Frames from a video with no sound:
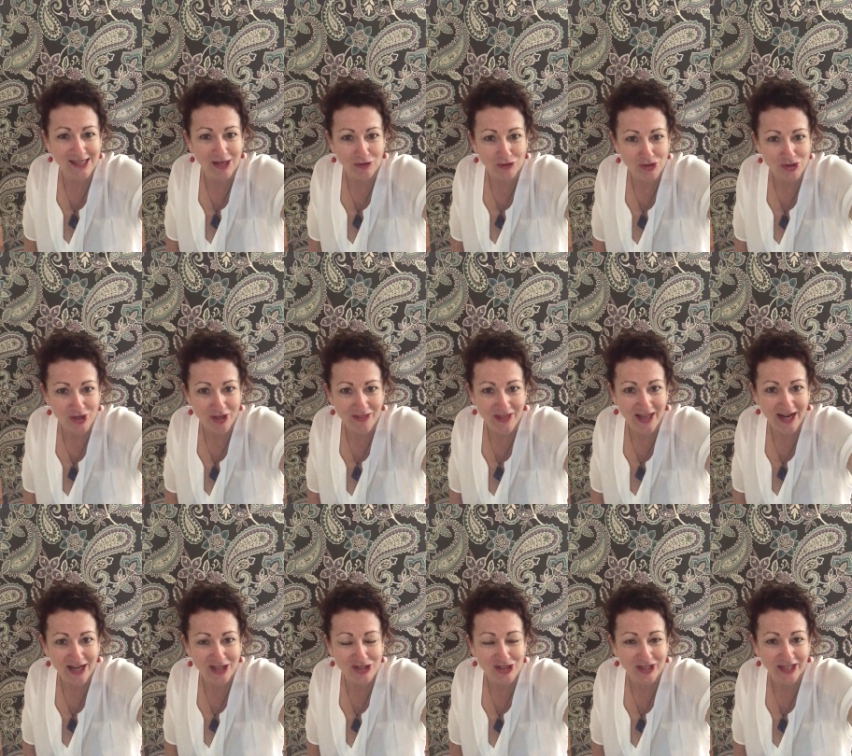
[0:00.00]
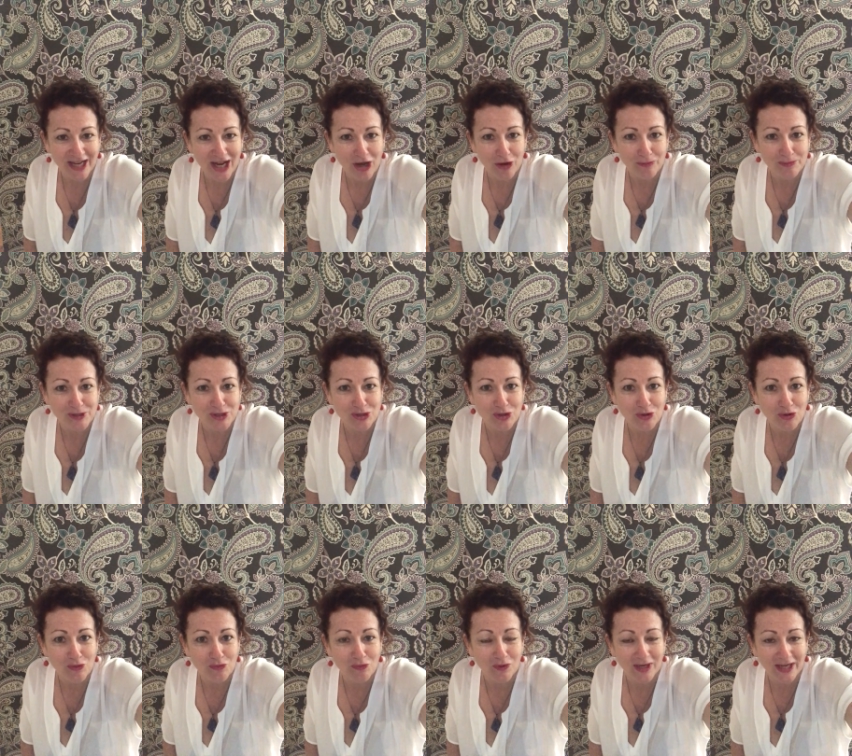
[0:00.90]
Ultra that actually helps
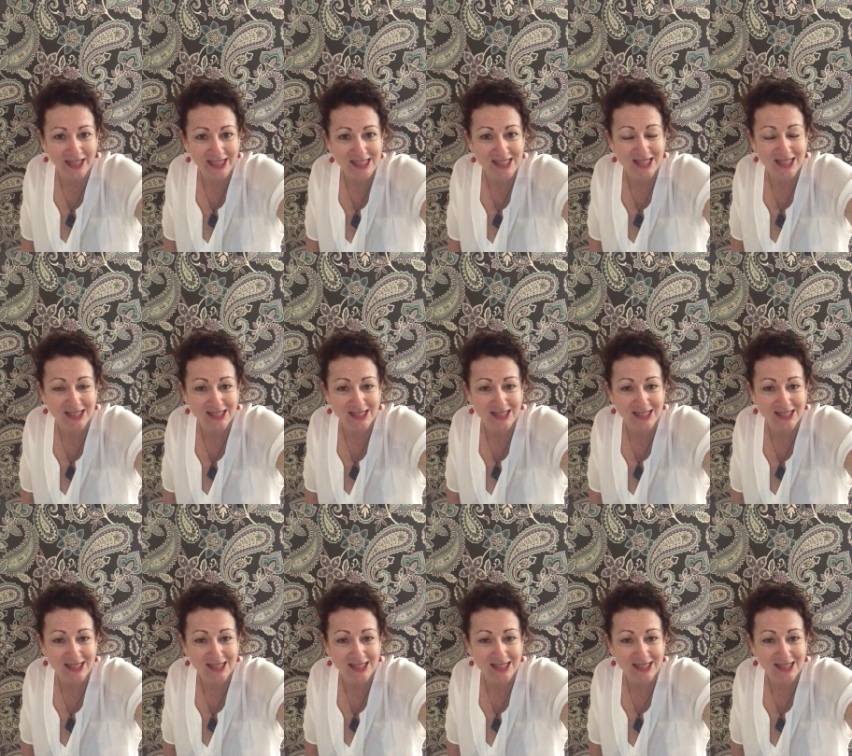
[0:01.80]
to release the